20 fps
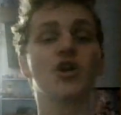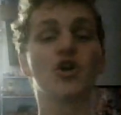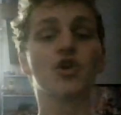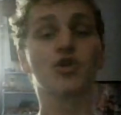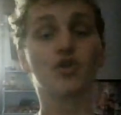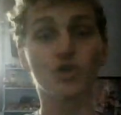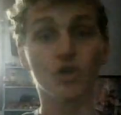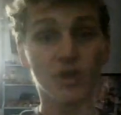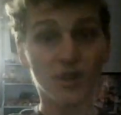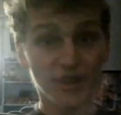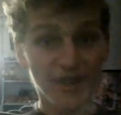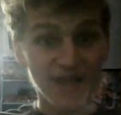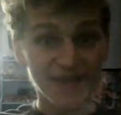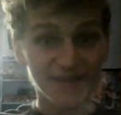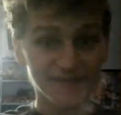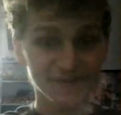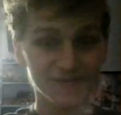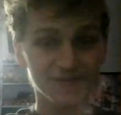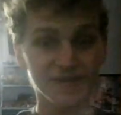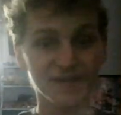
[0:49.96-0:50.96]

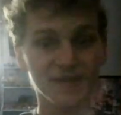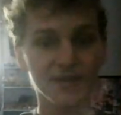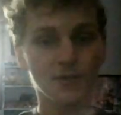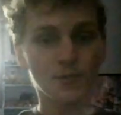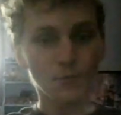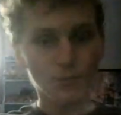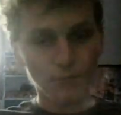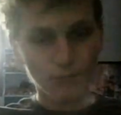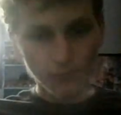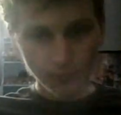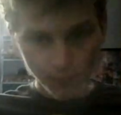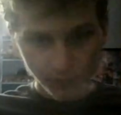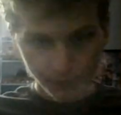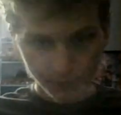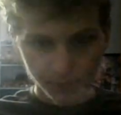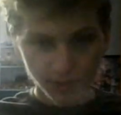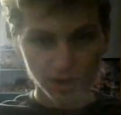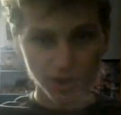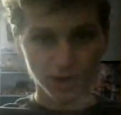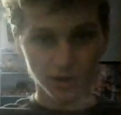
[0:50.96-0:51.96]
Jurassic
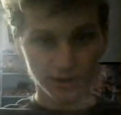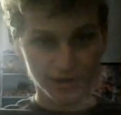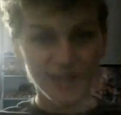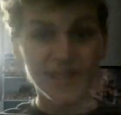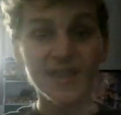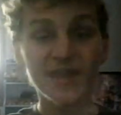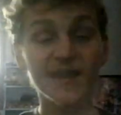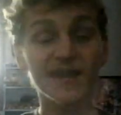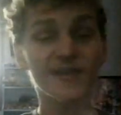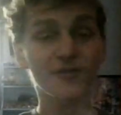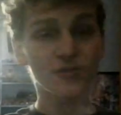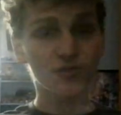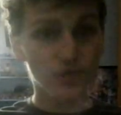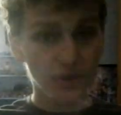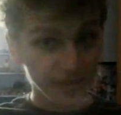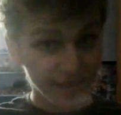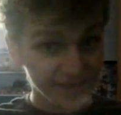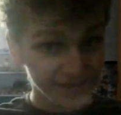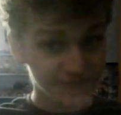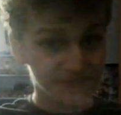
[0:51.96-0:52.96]
Park and
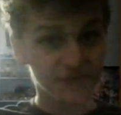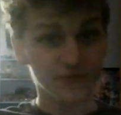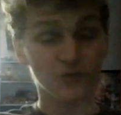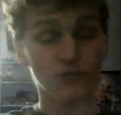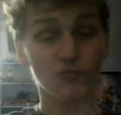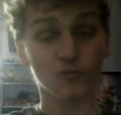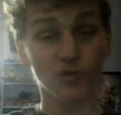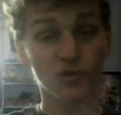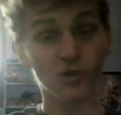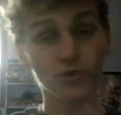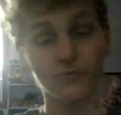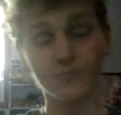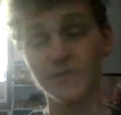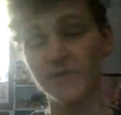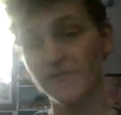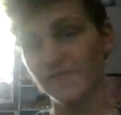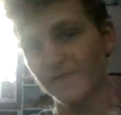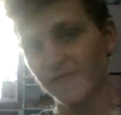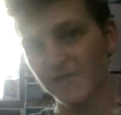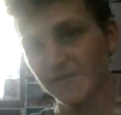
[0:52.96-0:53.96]
Jurassic World
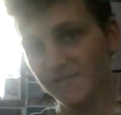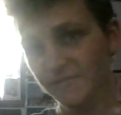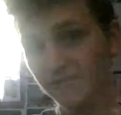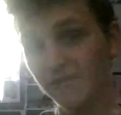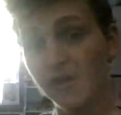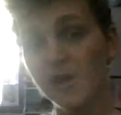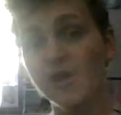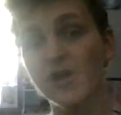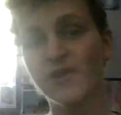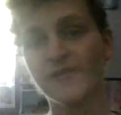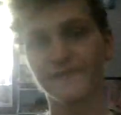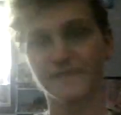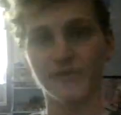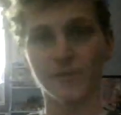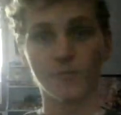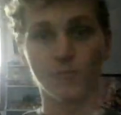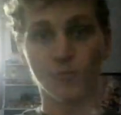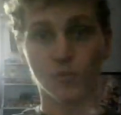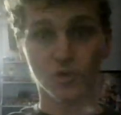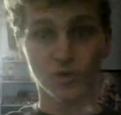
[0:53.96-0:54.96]
movies
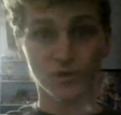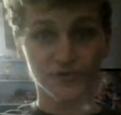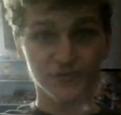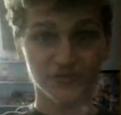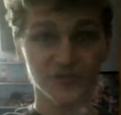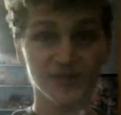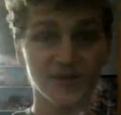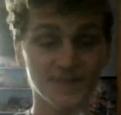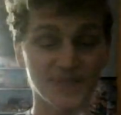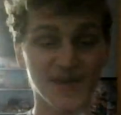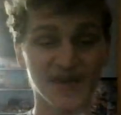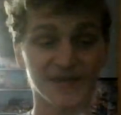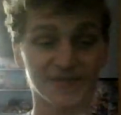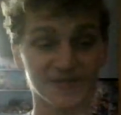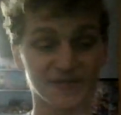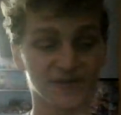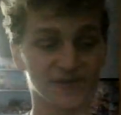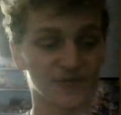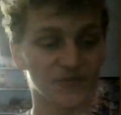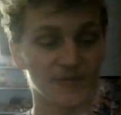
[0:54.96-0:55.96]
from worst to
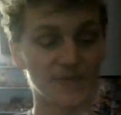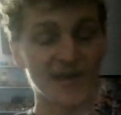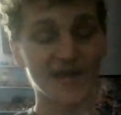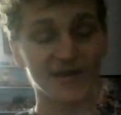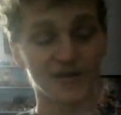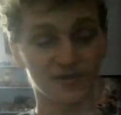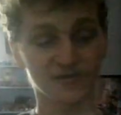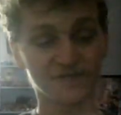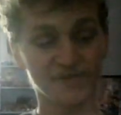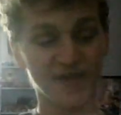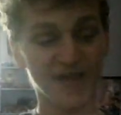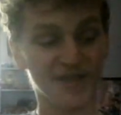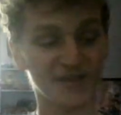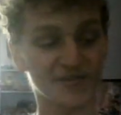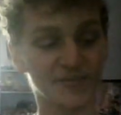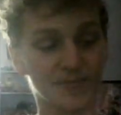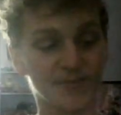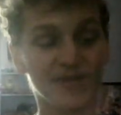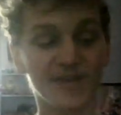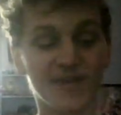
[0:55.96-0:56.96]
best, as a matter of
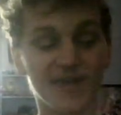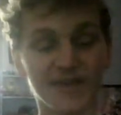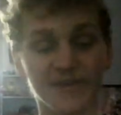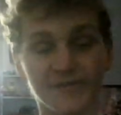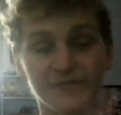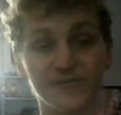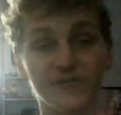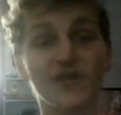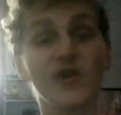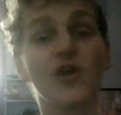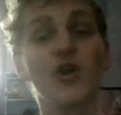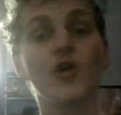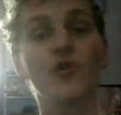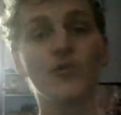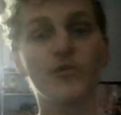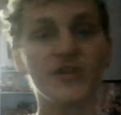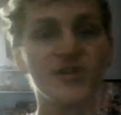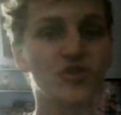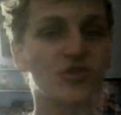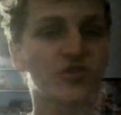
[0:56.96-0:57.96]
fact, because
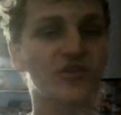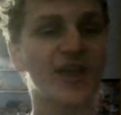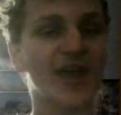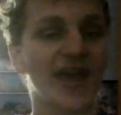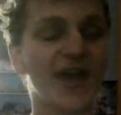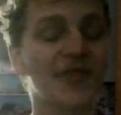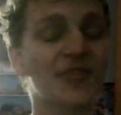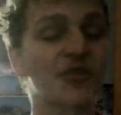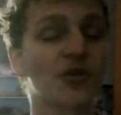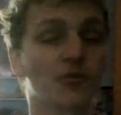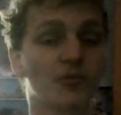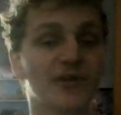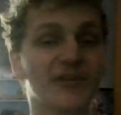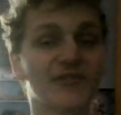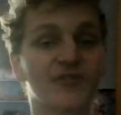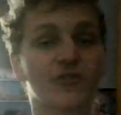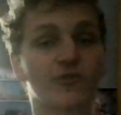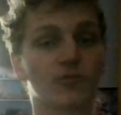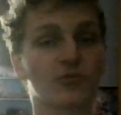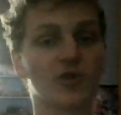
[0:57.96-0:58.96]
we just had the
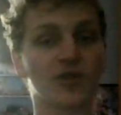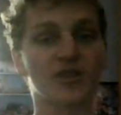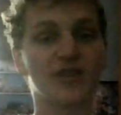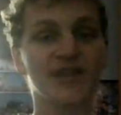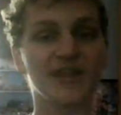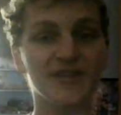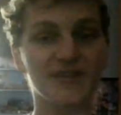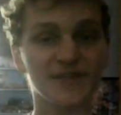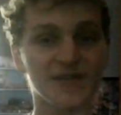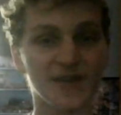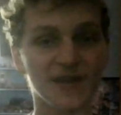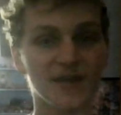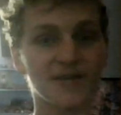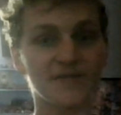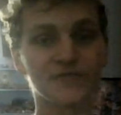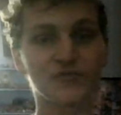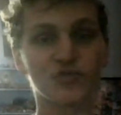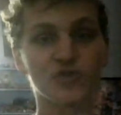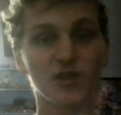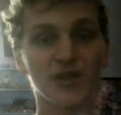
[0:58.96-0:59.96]
recent release
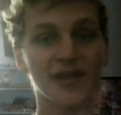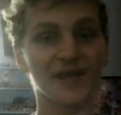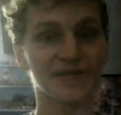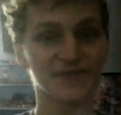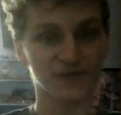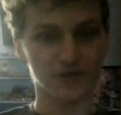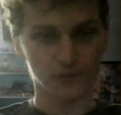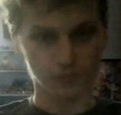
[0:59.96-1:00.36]
of Jurassic